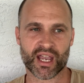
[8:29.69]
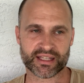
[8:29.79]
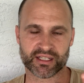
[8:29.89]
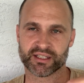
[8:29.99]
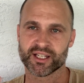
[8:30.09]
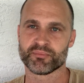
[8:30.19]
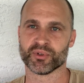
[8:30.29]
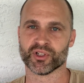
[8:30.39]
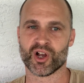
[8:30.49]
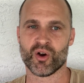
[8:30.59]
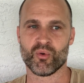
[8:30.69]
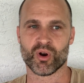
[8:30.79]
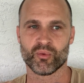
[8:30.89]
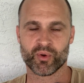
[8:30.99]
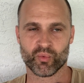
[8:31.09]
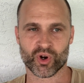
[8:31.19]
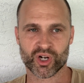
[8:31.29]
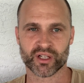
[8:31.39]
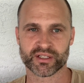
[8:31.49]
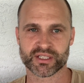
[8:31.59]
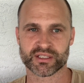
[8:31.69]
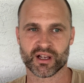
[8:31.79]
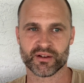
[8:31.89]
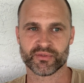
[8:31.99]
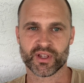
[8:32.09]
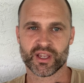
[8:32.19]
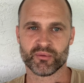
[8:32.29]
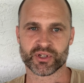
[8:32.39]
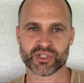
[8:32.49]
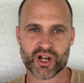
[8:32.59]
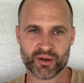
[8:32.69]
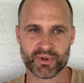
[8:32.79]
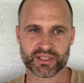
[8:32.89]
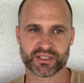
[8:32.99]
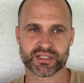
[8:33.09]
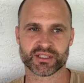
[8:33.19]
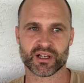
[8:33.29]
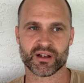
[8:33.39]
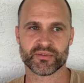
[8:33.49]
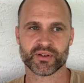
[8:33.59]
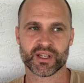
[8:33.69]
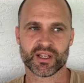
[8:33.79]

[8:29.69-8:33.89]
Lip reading: at the link below, where we work on this stuff, we talk about this stuff,